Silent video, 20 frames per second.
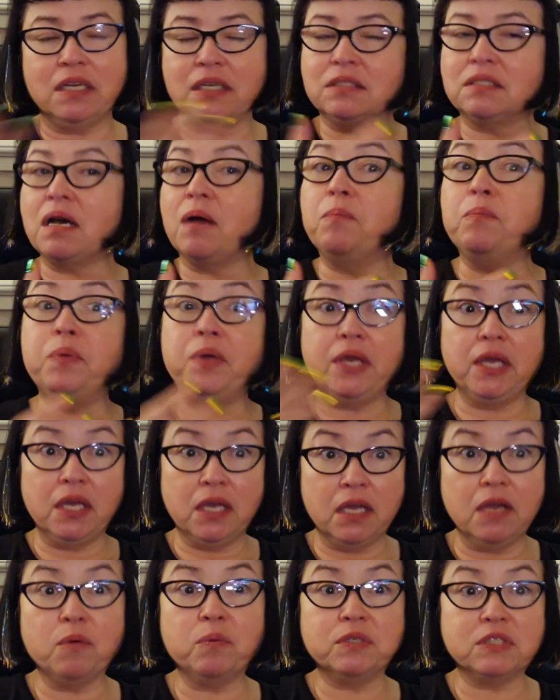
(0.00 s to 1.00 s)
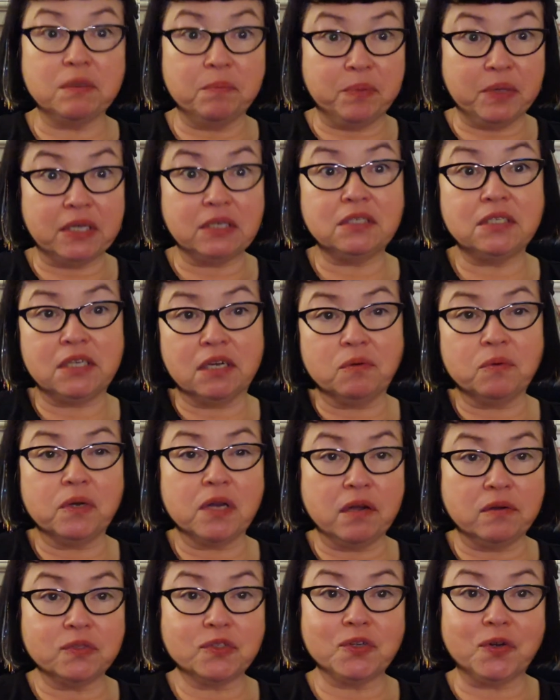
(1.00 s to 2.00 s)
it was a big deal when
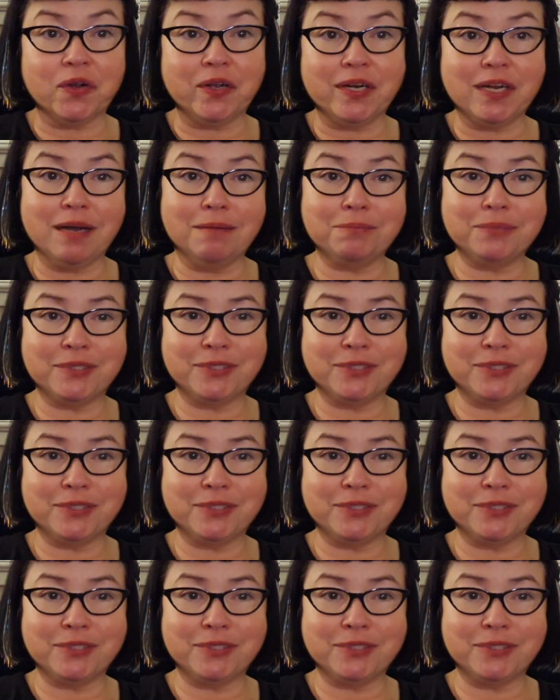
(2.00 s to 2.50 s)
I was growing up.